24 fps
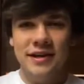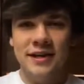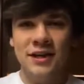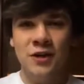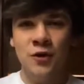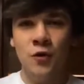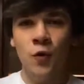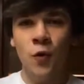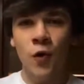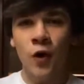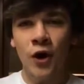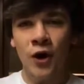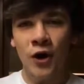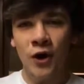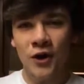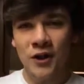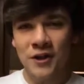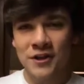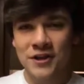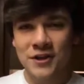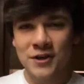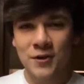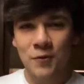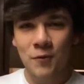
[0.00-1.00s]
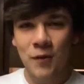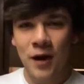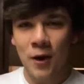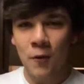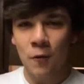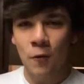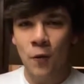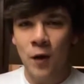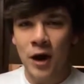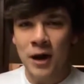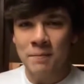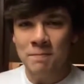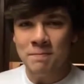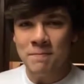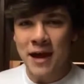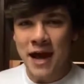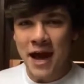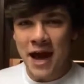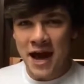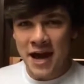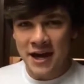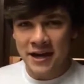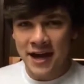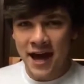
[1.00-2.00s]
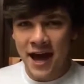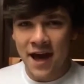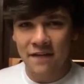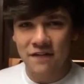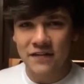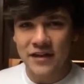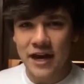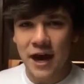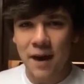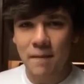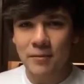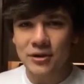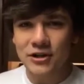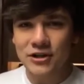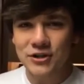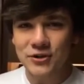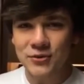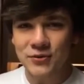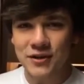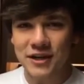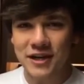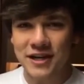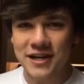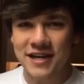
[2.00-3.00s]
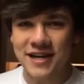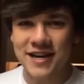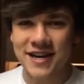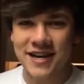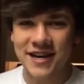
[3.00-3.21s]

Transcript: In a world where one man had the opportunity